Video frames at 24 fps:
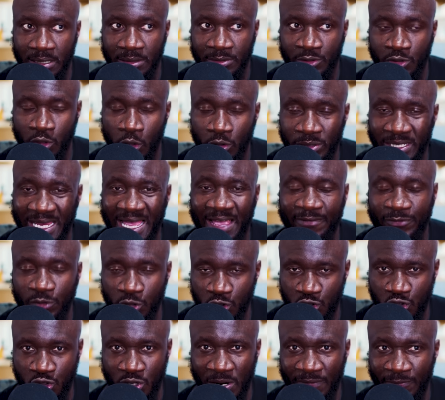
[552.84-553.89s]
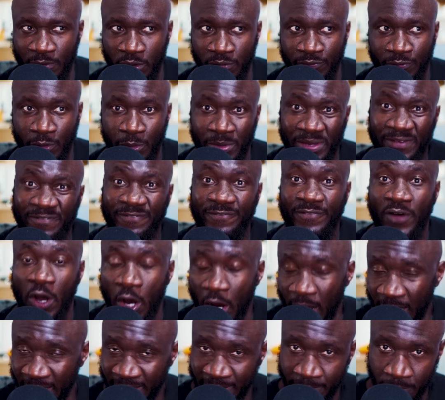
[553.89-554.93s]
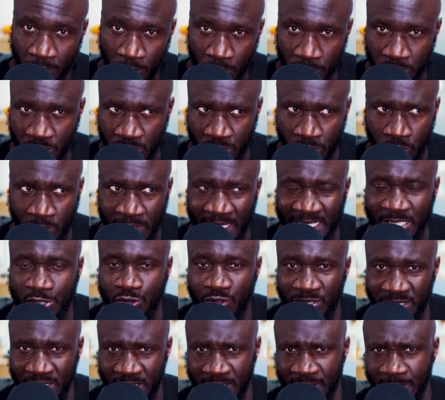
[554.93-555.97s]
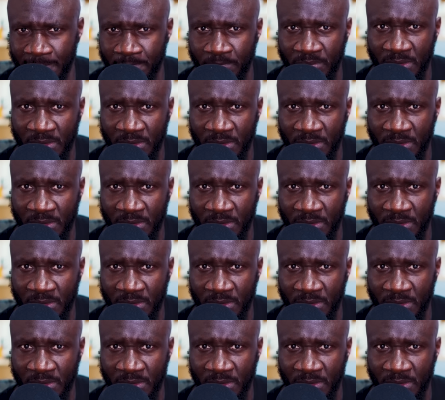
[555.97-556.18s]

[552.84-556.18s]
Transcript: don't have to travel very far anymore to go get treated.